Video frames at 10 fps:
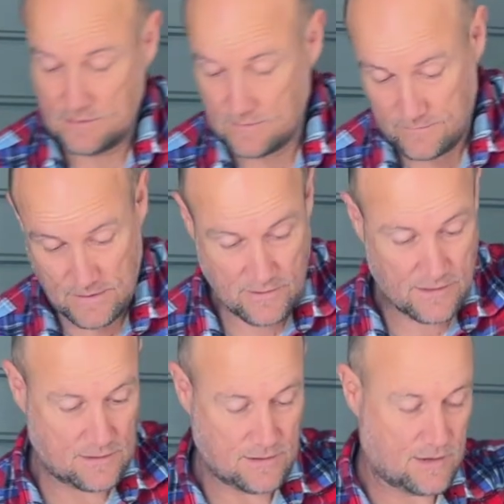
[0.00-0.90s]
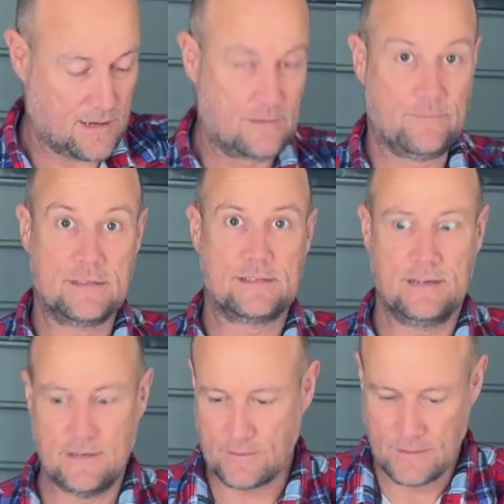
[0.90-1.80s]
far out. Okay, that's how
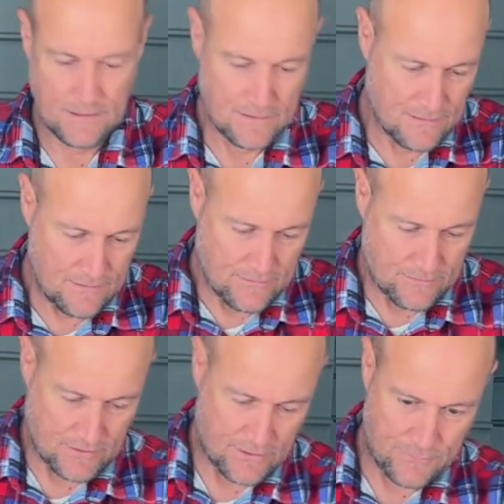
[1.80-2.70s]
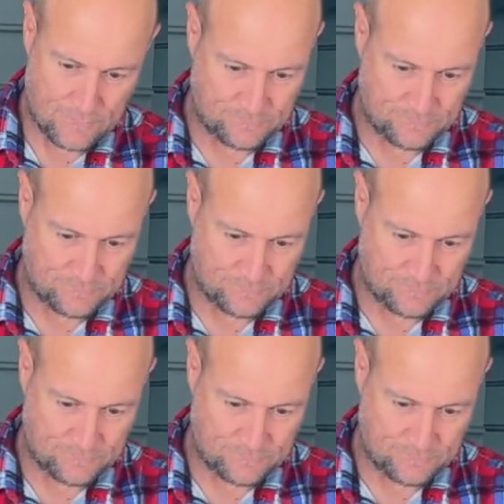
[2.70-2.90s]
you do it. Righto.